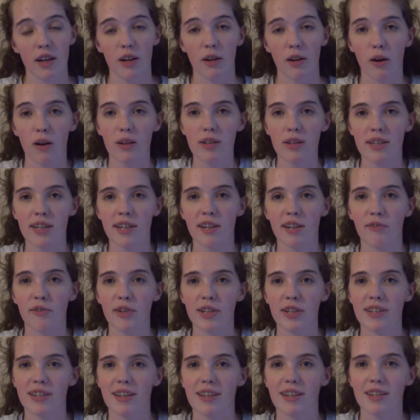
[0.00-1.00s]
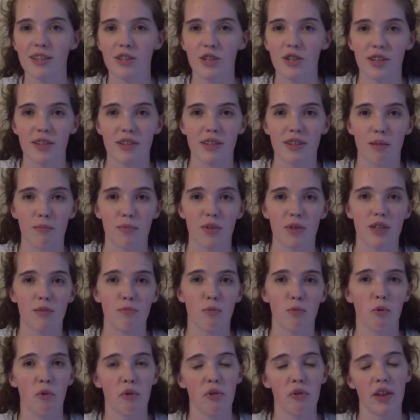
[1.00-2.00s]
God's deliverance isn't just some
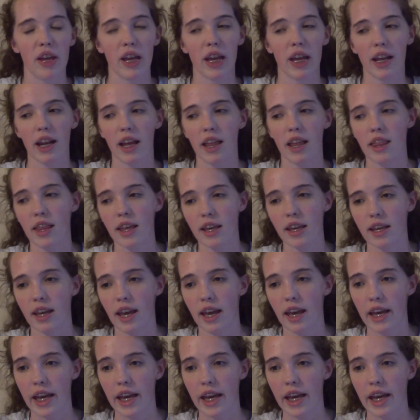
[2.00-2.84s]
small thing, and I think